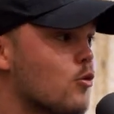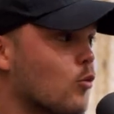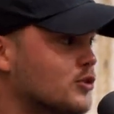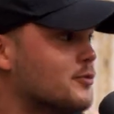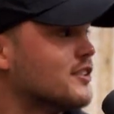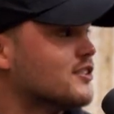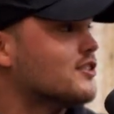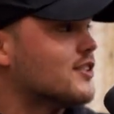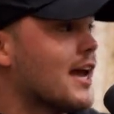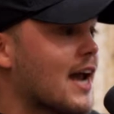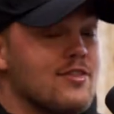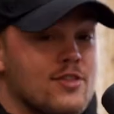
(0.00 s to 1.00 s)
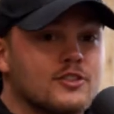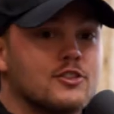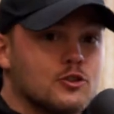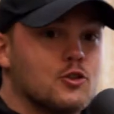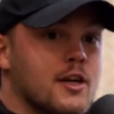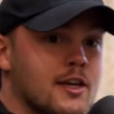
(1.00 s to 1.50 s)
was basically saying,
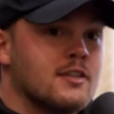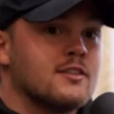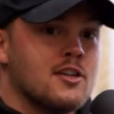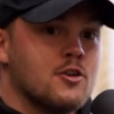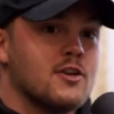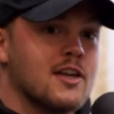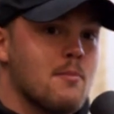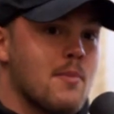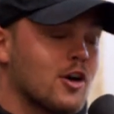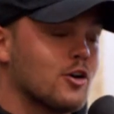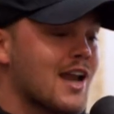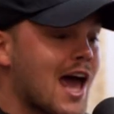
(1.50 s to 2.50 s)
this is going to continue to get better.